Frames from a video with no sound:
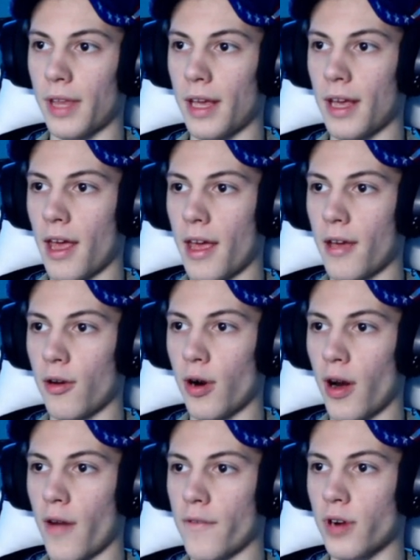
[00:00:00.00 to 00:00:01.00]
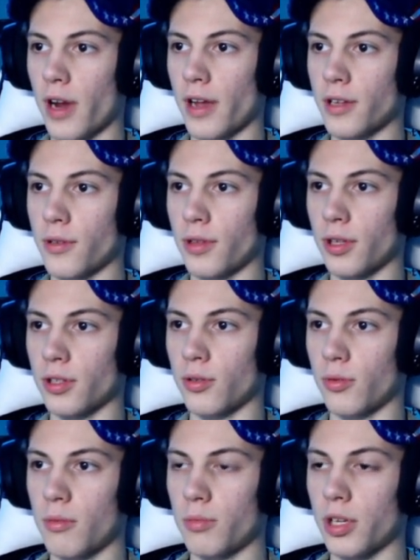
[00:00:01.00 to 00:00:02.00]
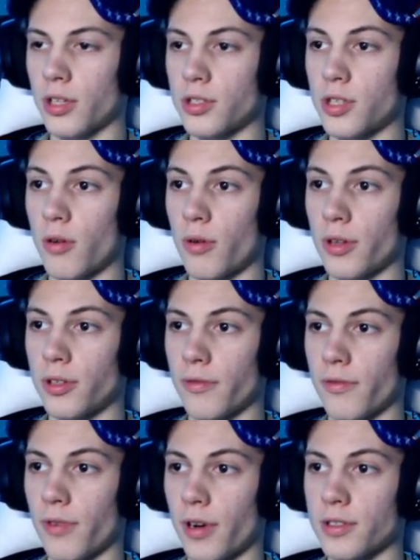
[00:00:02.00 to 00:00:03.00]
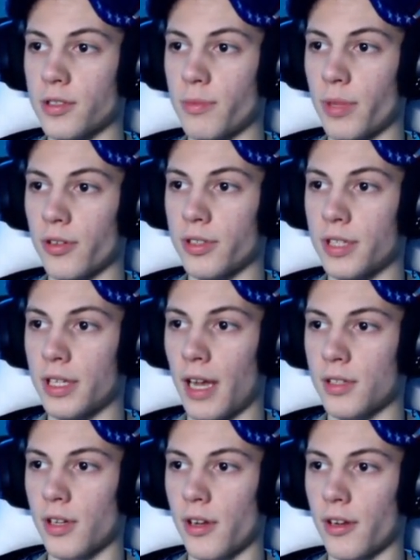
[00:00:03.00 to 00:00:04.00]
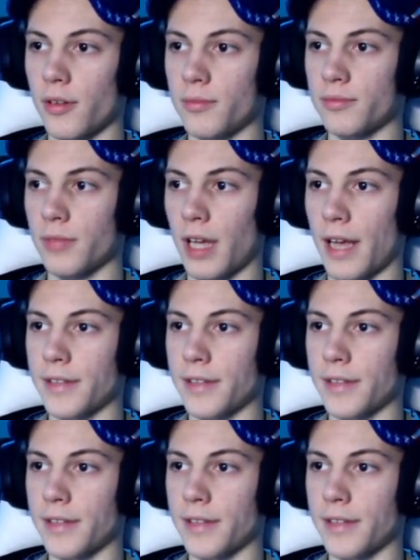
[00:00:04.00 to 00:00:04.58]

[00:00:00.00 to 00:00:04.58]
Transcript: high or however high you think you want, because you don't want your friends to be able to dig out as they're